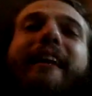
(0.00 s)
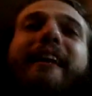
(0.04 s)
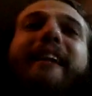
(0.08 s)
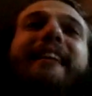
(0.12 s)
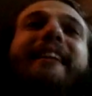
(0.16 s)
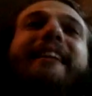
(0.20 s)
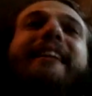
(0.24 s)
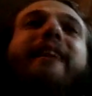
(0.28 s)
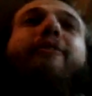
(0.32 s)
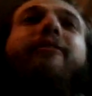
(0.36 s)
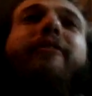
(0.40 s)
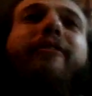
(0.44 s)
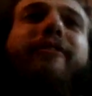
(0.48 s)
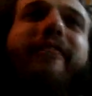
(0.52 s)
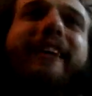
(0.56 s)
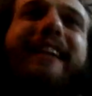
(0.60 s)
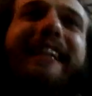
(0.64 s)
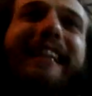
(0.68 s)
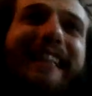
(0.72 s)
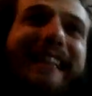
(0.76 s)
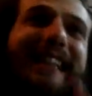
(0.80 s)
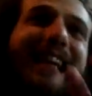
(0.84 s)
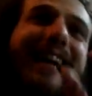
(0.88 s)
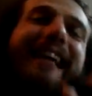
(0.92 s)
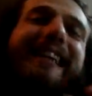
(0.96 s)
they were
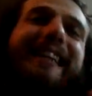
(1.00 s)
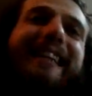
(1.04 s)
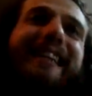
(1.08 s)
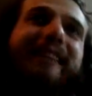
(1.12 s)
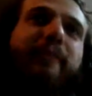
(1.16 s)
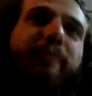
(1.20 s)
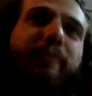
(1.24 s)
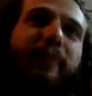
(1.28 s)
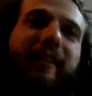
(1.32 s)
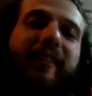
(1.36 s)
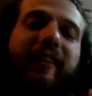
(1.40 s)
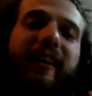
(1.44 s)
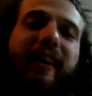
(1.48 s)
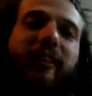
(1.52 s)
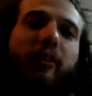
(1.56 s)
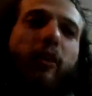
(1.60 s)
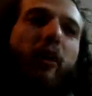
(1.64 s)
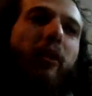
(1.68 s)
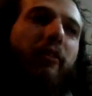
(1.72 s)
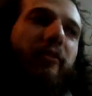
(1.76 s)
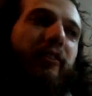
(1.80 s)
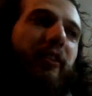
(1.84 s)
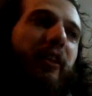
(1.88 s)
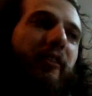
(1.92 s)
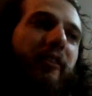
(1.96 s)
very tiny, the percent
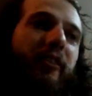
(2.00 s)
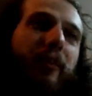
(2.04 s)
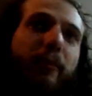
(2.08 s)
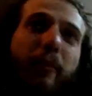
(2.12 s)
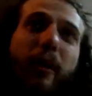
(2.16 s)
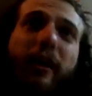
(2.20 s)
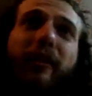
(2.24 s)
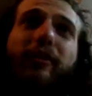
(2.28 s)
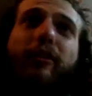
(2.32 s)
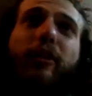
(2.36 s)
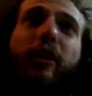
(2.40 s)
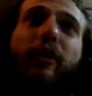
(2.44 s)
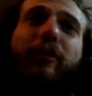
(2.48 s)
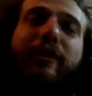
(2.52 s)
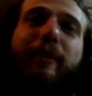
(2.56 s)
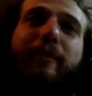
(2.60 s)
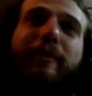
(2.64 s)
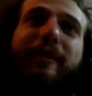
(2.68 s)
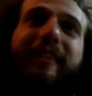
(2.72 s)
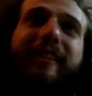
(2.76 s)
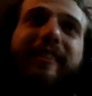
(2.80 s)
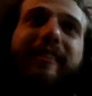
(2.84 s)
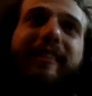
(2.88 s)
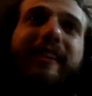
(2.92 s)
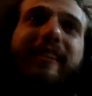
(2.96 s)
of that. So most of them
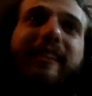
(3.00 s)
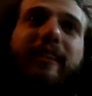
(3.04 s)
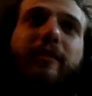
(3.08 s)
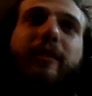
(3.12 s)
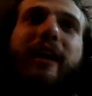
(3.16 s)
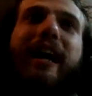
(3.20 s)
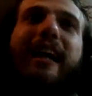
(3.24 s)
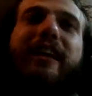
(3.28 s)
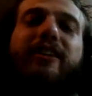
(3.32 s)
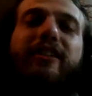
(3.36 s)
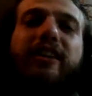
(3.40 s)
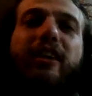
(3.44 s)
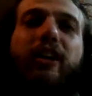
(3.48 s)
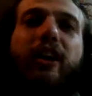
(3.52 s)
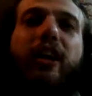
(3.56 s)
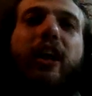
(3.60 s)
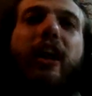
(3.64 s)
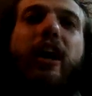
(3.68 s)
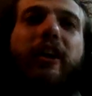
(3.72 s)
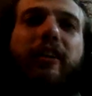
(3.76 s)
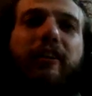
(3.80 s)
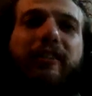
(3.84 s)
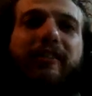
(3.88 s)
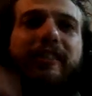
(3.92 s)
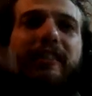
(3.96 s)
in the cities were actually
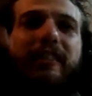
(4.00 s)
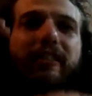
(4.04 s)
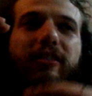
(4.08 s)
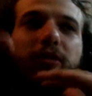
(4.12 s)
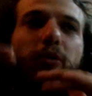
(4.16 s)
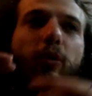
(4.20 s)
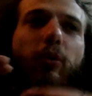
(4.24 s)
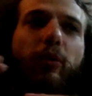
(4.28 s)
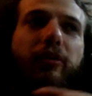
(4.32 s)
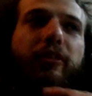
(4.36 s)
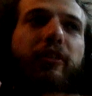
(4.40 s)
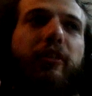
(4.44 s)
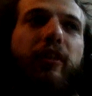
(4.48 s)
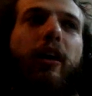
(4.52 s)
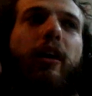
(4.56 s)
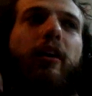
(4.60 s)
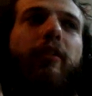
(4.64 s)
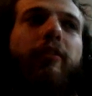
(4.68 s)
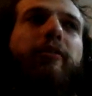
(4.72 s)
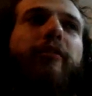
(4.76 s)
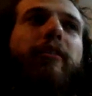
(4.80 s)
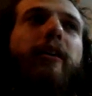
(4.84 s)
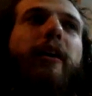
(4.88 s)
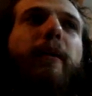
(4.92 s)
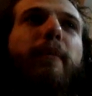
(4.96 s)
clerks, these sorts
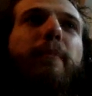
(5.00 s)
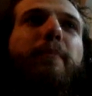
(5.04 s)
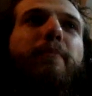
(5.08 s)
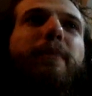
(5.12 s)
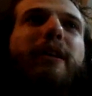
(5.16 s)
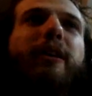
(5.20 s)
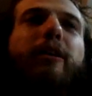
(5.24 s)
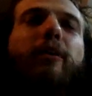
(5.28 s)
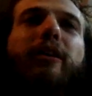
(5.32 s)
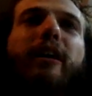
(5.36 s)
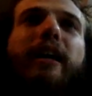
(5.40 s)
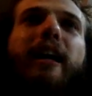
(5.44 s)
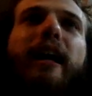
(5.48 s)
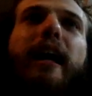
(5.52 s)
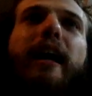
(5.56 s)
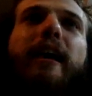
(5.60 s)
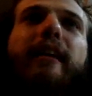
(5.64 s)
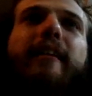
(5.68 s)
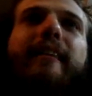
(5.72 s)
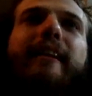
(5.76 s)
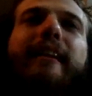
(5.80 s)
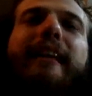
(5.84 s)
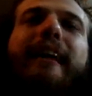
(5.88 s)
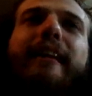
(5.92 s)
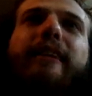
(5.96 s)
of middle
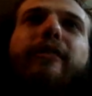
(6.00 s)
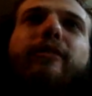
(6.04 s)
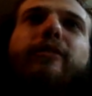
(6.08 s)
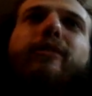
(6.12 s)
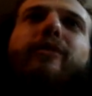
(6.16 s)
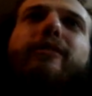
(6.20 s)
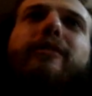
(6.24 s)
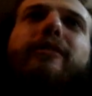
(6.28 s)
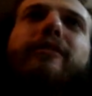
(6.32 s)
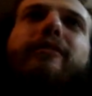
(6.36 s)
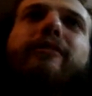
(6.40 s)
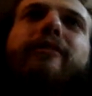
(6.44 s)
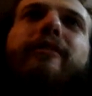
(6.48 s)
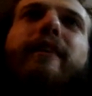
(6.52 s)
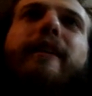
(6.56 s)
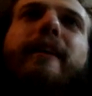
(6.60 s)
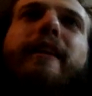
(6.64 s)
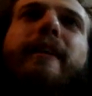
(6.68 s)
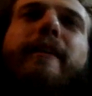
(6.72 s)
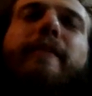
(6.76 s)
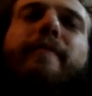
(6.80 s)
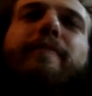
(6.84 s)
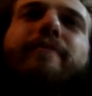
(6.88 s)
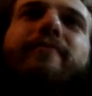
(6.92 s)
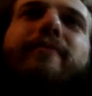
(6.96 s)
class, like sort of
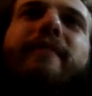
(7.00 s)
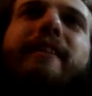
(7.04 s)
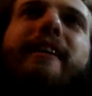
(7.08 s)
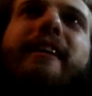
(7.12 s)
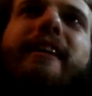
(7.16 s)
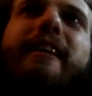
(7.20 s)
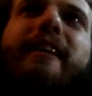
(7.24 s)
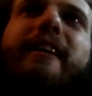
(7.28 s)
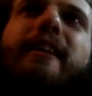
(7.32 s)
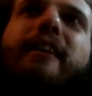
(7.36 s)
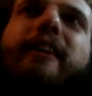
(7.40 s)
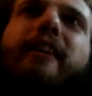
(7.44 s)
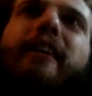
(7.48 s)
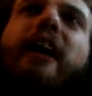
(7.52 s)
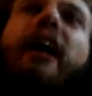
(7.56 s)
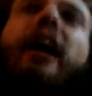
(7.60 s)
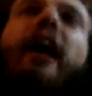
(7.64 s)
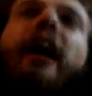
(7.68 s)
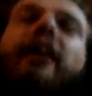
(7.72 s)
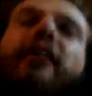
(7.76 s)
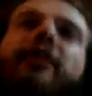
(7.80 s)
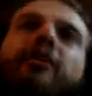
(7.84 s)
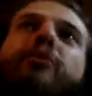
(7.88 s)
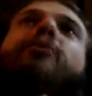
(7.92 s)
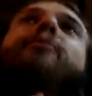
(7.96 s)

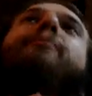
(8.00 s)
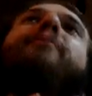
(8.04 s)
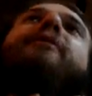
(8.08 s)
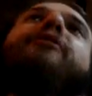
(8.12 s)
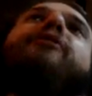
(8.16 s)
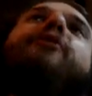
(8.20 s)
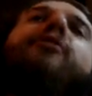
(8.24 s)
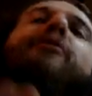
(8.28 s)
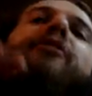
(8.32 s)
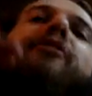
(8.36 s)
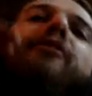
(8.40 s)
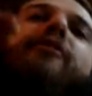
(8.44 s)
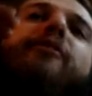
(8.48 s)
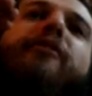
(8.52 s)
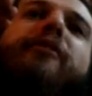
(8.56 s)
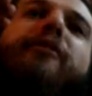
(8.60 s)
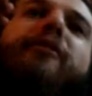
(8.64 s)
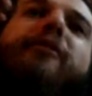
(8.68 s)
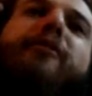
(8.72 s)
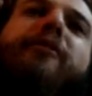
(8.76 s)
clerks would be sort of